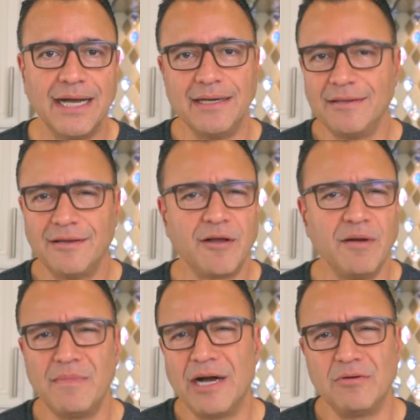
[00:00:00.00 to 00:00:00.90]
and they
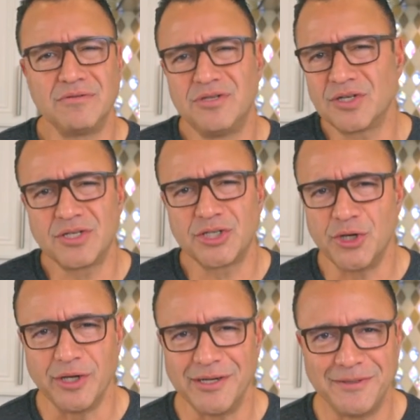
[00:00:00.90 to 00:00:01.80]
come out just as
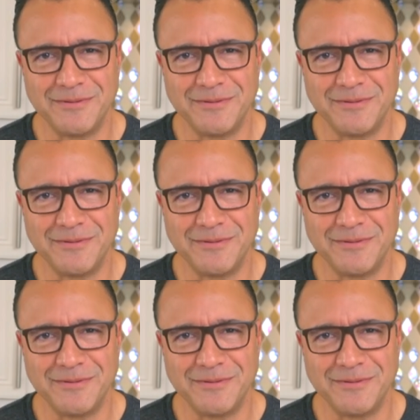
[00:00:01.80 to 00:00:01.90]
good.